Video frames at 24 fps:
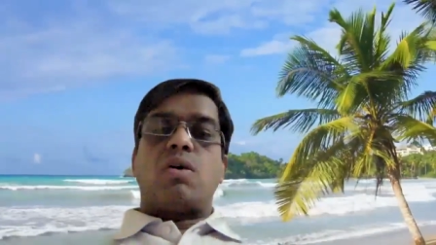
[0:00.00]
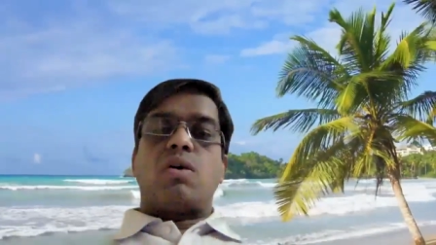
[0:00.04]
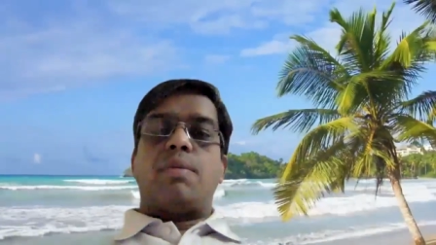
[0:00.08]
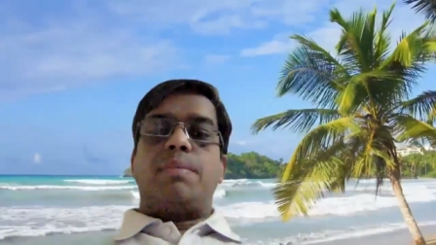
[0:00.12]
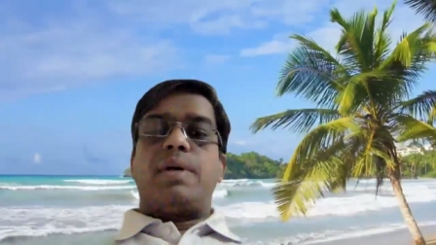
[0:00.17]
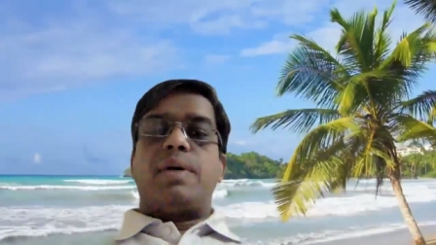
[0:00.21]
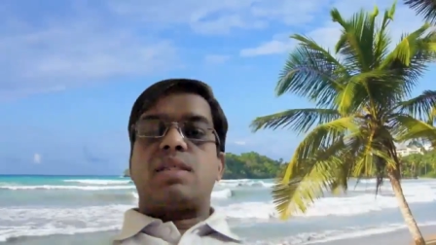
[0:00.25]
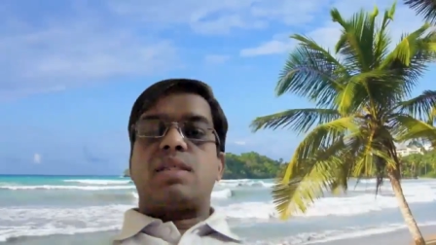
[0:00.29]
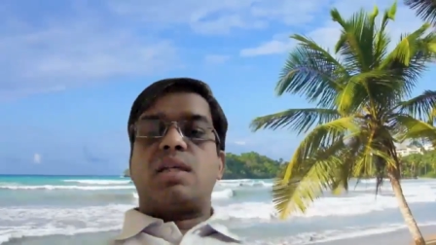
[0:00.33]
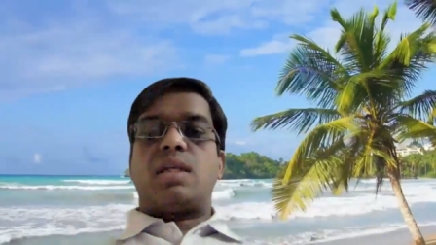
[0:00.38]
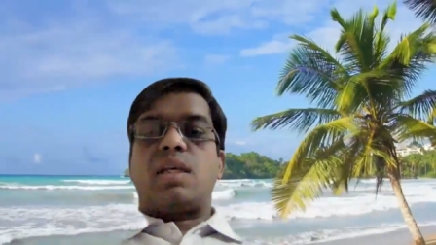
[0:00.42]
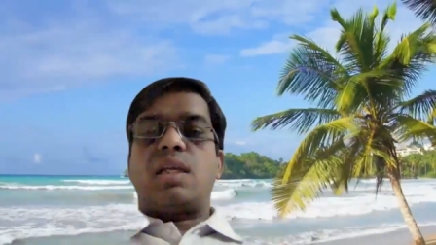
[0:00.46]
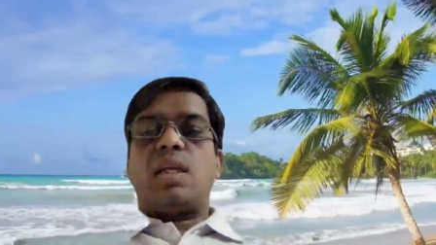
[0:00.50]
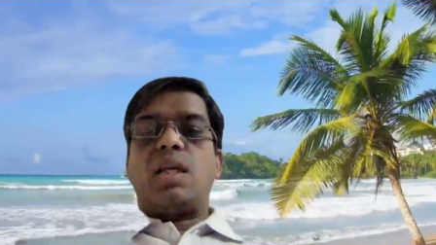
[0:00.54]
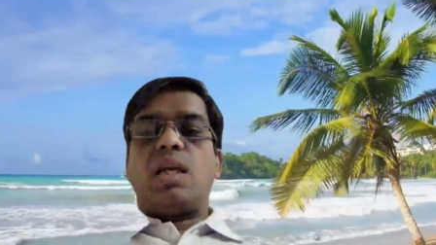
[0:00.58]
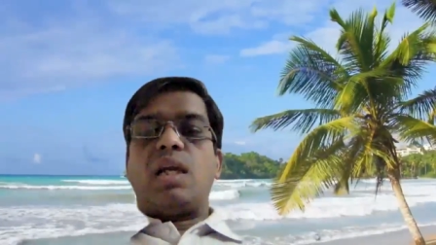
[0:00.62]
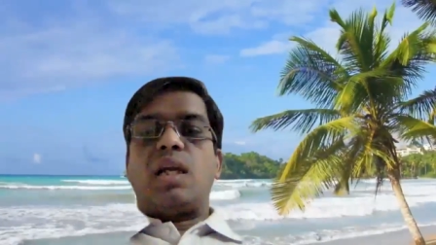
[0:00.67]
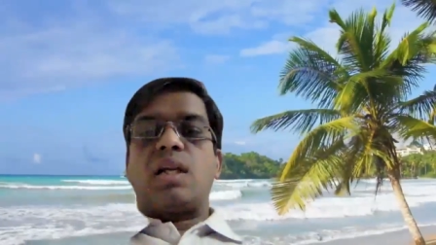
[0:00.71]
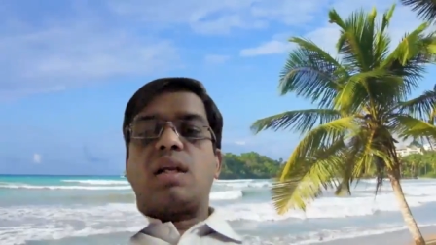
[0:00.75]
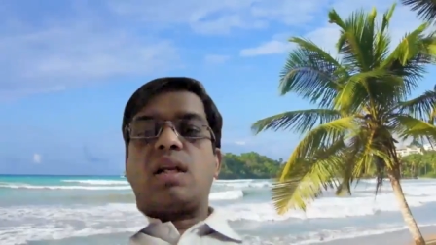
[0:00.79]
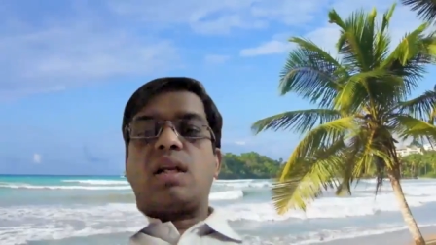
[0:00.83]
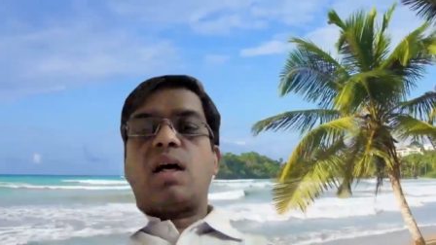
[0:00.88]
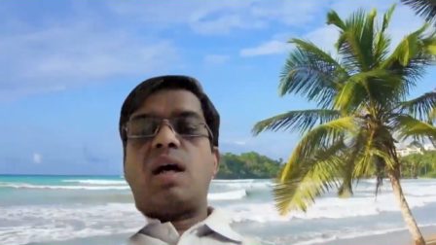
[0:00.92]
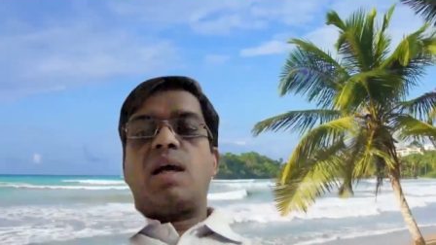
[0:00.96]
obesity,
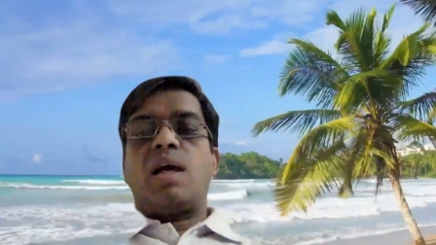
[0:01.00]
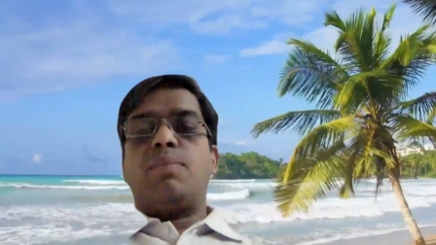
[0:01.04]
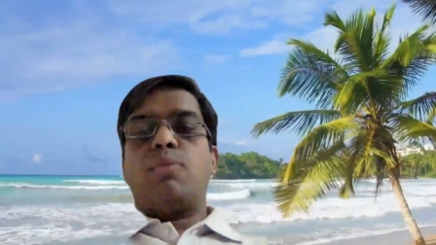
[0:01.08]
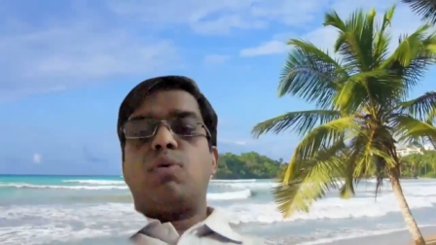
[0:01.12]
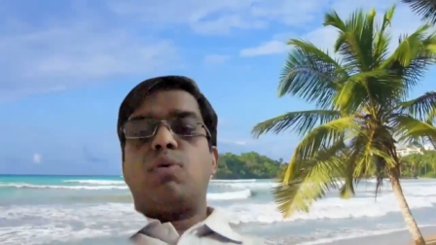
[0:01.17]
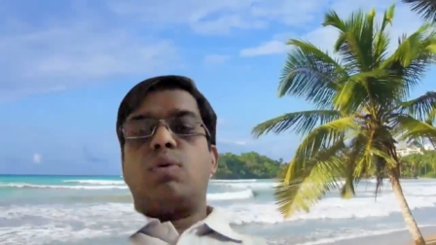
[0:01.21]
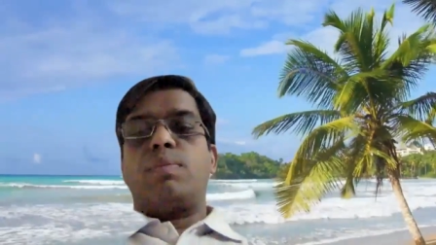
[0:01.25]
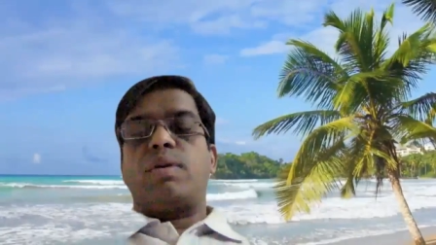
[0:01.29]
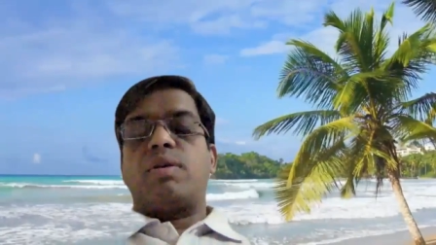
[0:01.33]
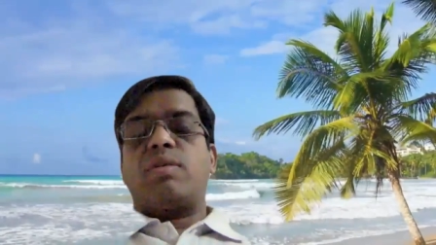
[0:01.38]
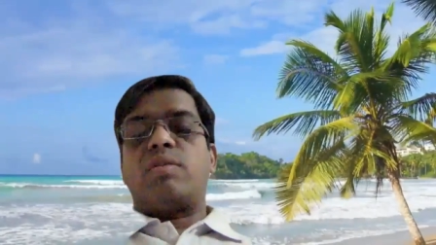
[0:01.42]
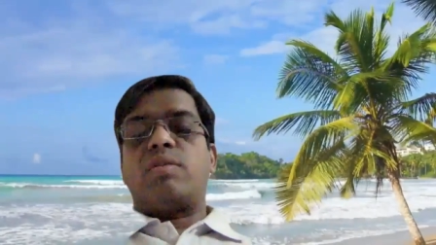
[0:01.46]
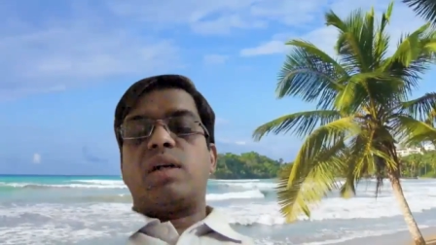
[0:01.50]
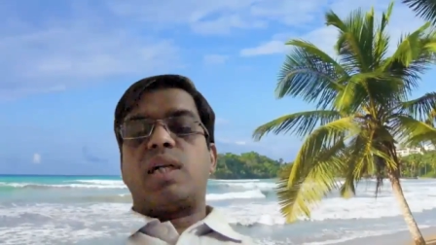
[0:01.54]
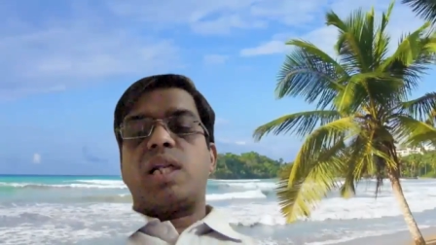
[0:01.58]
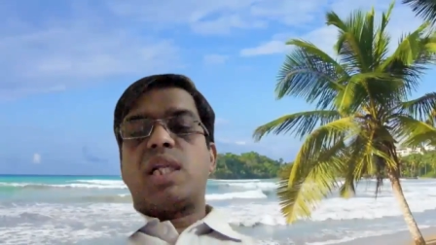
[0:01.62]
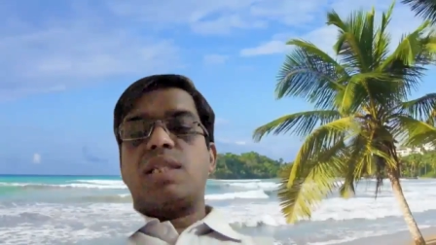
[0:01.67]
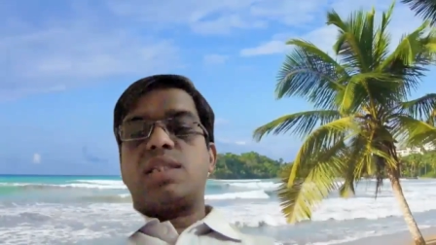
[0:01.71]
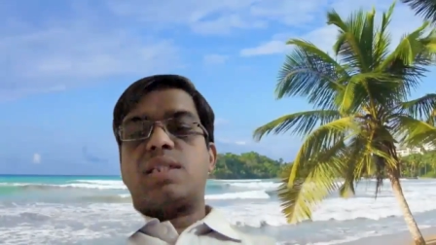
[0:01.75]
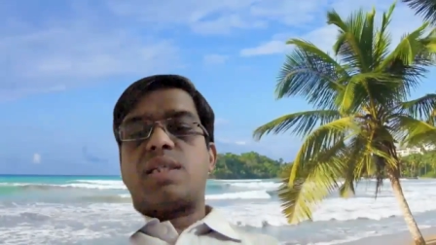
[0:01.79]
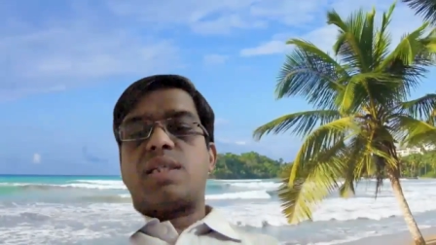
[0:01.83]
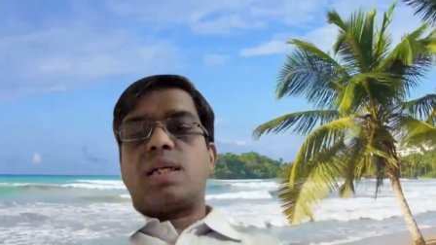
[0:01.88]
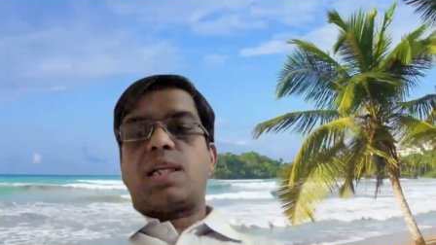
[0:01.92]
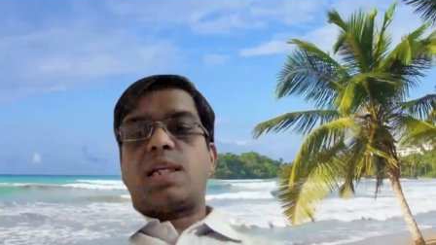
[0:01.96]
and high bone mineral
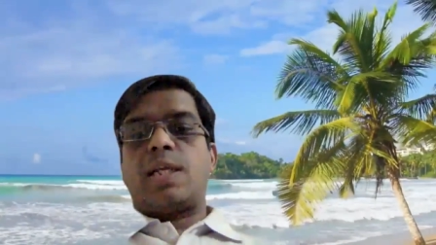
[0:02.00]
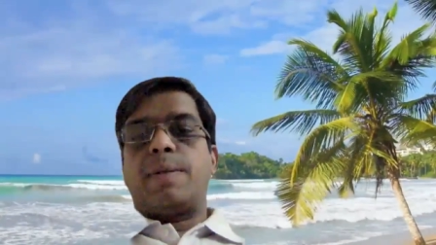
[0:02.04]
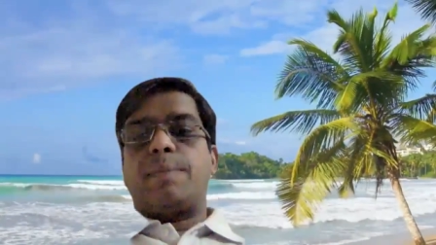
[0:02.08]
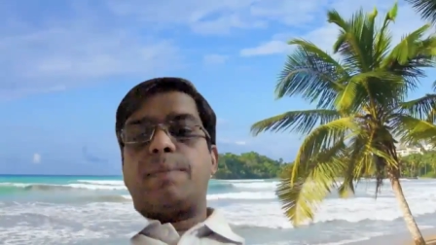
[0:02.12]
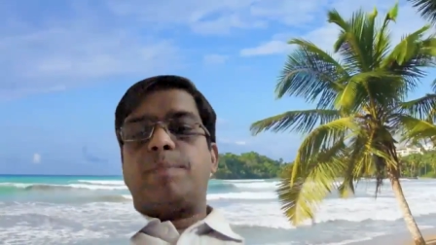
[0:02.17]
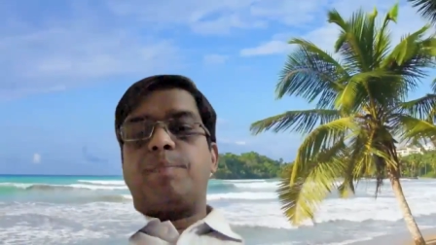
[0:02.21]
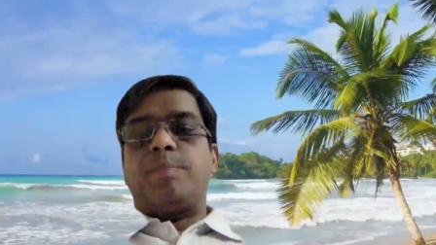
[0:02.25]
density.